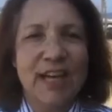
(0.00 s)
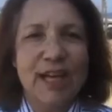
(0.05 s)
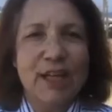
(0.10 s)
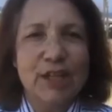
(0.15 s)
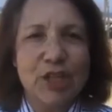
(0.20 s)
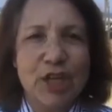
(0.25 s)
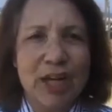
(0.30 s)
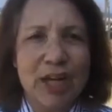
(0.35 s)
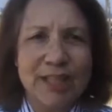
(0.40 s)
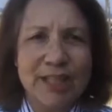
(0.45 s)

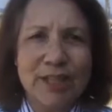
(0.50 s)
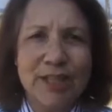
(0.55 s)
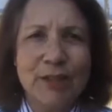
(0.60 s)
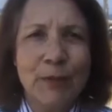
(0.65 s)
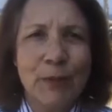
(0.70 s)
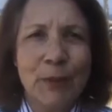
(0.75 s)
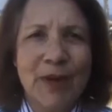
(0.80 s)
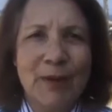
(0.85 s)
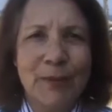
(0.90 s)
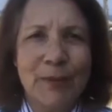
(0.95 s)
Changing the
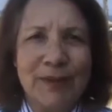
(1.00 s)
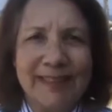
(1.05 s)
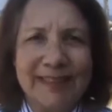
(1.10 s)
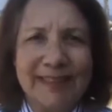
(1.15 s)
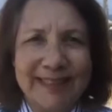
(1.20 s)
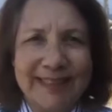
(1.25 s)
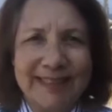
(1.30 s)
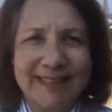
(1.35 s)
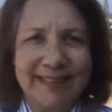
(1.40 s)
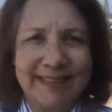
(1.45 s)
way we
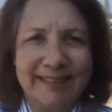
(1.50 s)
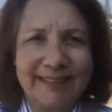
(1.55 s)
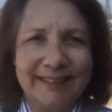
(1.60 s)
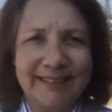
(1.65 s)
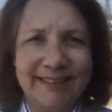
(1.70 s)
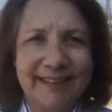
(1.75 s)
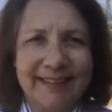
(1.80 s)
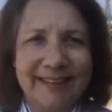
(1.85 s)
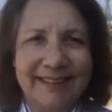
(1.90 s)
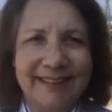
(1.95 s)
listen
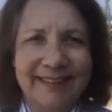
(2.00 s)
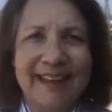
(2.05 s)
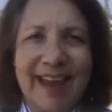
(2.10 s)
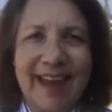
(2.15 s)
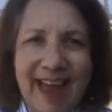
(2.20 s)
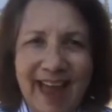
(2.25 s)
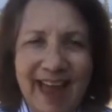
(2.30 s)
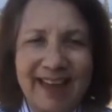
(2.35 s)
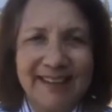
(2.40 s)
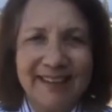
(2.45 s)

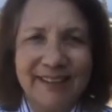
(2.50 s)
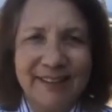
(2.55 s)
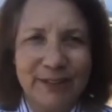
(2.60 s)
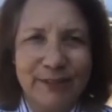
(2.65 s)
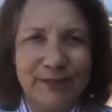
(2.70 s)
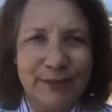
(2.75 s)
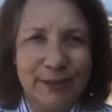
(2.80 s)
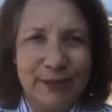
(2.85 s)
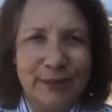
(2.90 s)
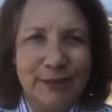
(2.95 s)
and
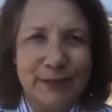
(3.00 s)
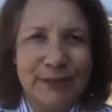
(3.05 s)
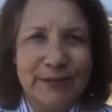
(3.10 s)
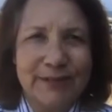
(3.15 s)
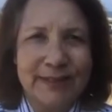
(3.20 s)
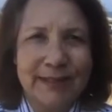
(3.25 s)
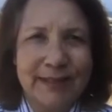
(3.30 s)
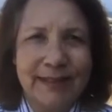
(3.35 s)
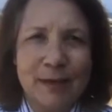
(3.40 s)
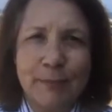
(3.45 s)
converse
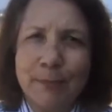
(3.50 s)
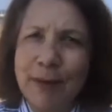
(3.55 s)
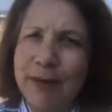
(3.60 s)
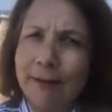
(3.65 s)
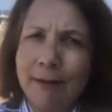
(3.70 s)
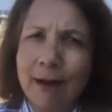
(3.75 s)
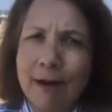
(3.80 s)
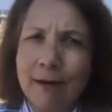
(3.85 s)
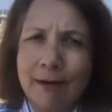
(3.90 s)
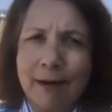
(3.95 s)
can make
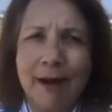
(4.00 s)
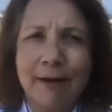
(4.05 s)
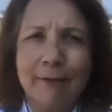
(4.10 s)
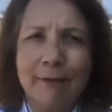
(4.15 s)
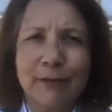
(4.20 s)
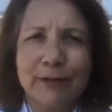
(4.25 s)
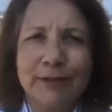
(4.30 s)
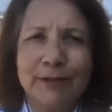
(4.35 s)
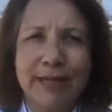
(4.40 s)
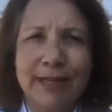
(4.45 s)
our
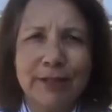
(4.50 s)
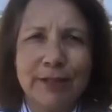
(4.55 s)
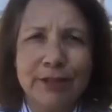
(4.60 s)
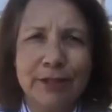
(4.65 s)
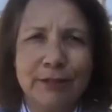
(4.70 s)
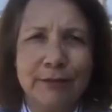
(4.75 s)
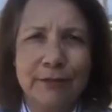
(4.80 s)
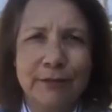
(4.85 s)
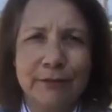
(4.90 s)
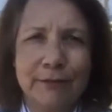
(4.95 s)

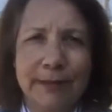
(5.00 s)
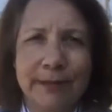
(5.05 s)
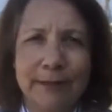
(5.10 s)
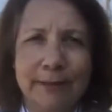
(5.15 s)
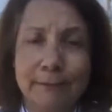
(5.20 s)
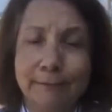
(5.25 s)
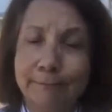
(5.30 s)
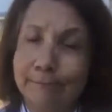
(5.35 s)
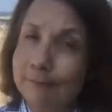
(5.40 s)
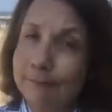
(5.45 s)
conversations feel,
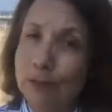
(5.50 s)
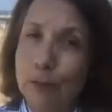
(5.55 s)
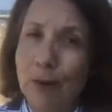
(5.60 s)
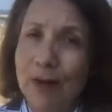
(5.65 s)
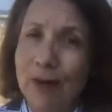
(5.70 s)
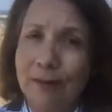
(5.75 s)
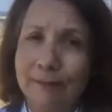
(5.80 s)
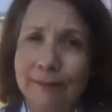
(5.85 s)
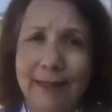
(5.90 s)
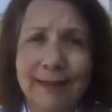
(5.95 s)
well,
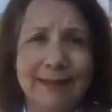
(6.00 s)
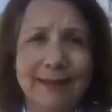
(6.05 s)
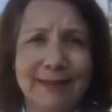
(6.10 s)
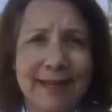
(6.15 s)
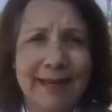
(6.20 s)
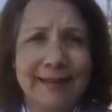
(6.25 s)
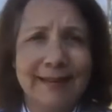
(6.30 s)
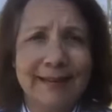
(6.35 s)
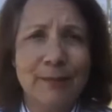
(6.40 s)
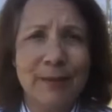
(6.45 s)
like a day at
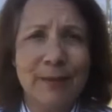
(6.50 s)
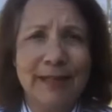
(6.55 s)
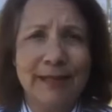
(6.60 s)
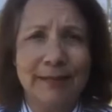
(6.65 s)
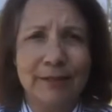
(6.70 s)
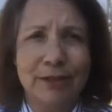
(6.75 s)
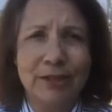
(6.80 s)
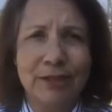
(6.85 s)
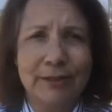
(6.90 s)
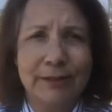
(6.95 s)
the
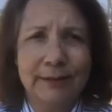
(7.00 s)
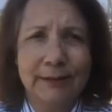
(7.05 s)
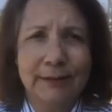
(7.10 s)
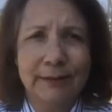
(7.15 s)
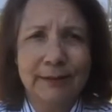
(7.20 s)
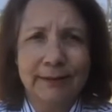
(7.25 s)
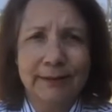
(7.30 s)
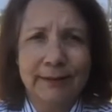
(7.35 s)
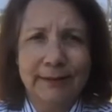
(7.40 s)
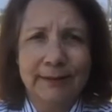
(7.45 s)
beach.
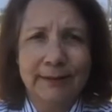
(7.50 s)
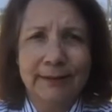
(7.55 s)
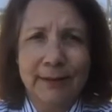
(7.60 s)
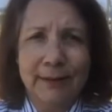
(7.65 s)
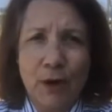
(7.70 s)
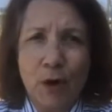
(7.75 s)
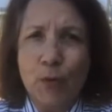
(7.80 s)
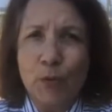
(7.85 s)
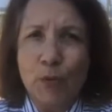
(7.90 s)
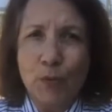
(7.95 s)

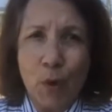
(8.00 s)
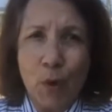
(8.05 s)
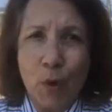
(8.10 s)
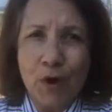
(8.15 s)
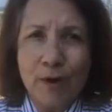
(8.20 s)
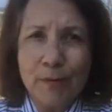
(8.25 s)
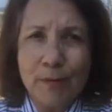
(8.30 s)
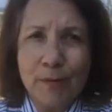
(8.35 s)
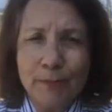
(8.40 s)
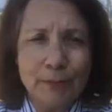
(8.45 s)

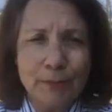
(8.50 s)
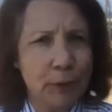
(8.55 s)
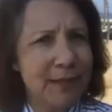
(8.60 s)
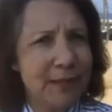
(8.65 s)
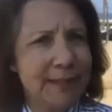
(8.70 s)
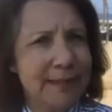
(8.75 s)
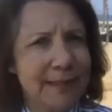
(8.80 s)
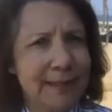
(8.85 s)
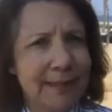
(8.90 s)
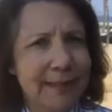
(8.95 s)
Warm,
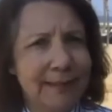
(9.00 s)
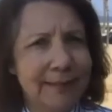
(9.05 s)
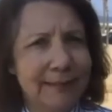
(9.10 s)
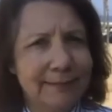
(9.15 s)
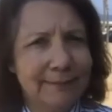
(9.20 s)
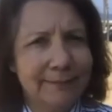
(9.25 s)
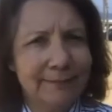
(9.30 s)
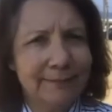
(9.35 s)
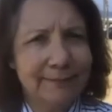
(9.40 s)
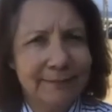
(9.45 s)
breezy,
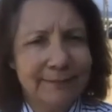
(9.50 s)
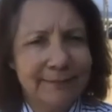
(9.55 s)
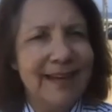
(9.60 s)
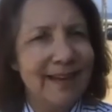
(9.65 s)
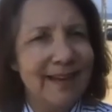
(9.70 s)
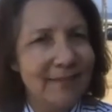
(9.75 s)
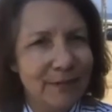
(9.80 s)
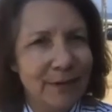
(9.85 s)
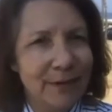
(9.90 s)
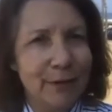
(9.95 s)
and
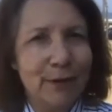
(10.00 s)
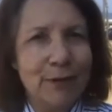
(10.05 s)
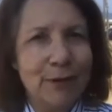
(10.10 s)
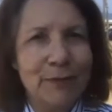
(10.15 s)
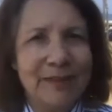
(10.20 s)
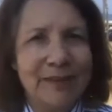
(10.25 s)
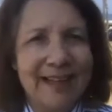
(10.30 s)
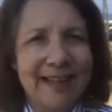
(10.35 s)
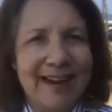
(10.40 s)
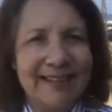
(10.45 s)
very
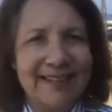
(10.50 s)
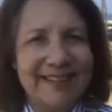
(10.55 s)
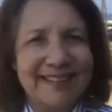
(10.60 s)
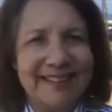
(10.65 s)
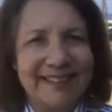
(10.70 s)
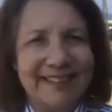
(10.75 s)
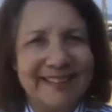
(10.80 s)
relaxing.